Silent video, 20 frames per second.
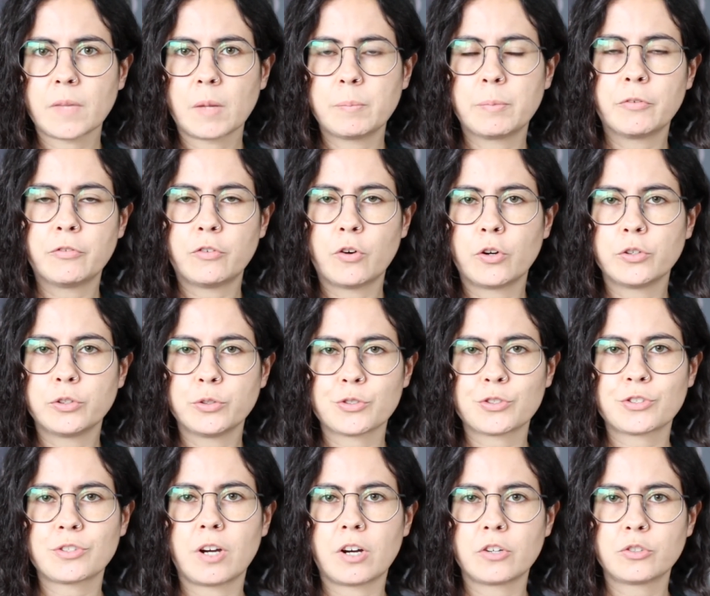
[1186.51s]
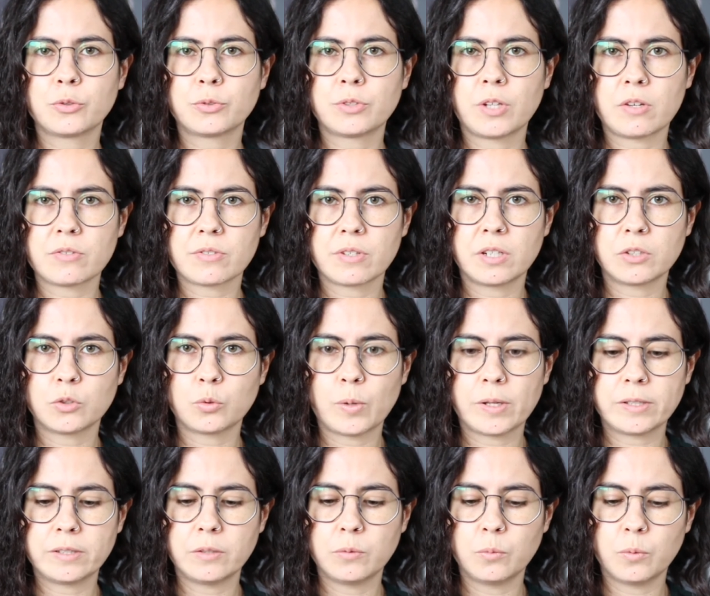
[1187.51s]
before you start
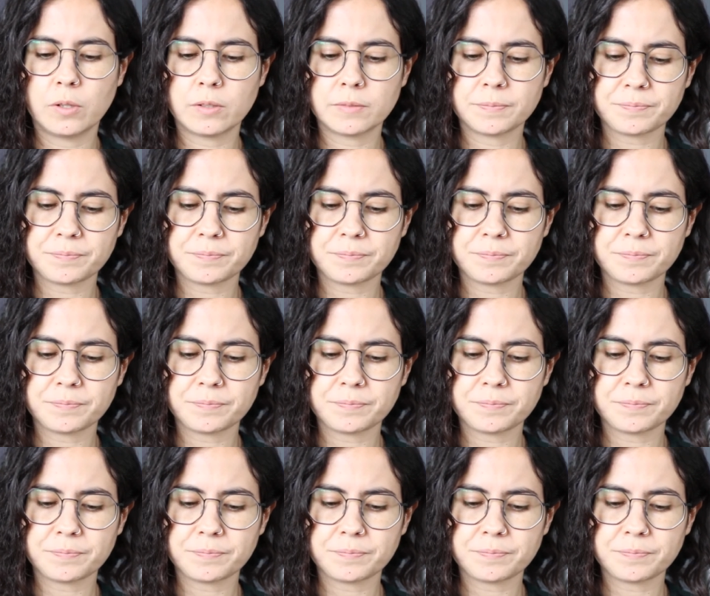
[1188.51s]
2021.